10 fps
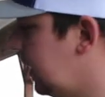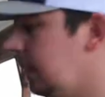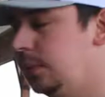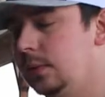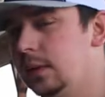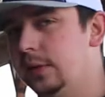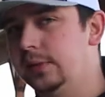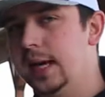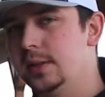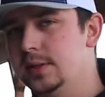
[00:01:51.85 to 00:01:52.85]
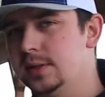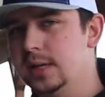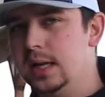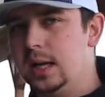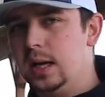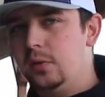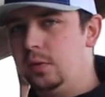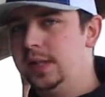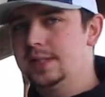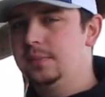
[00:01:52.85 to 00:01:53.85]
couple of gauges.
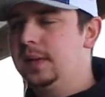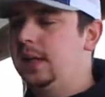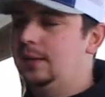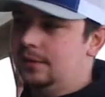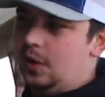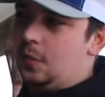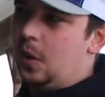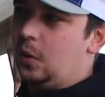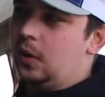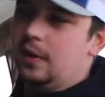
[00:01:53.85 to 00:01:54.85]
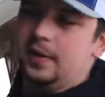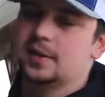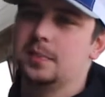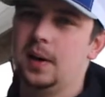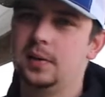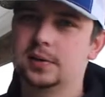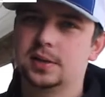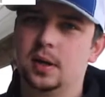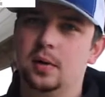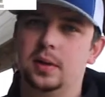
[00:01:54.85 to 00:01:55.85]
Reason being, no motor on this boat,
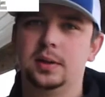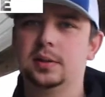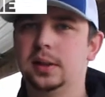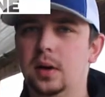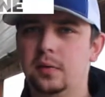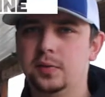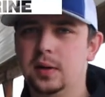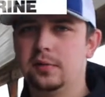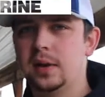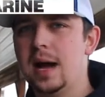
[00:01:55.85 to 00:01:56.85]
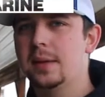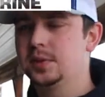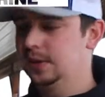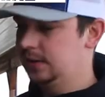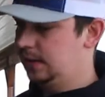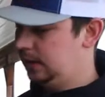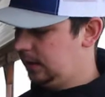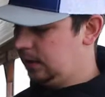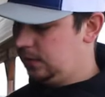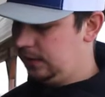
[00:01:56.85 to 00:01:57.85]
so you can go a few different options.
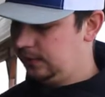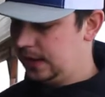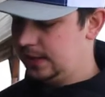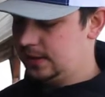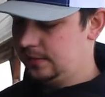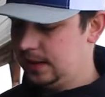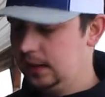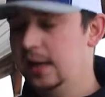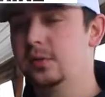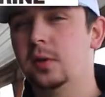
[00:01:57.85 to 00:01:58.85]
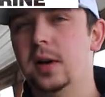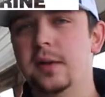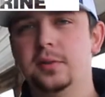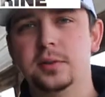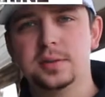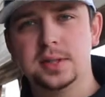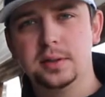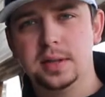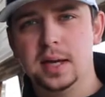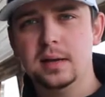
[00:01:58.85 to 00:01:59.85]
We've got some leftover Evinrude
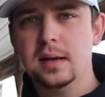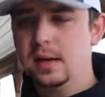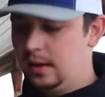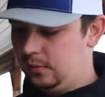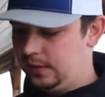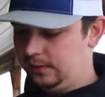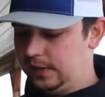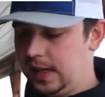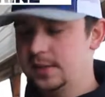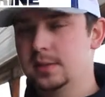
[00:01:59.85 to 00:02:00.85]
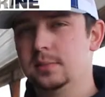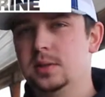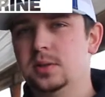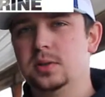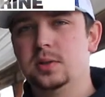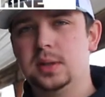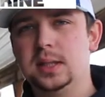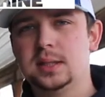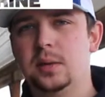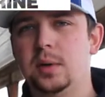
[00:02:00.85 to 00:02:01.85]
still yet. We've got some
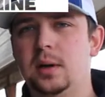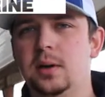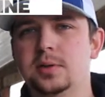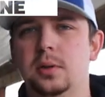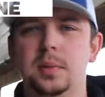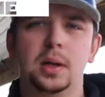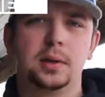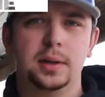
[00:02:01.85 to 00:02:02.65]
Suzuki's, and we are also a Mercury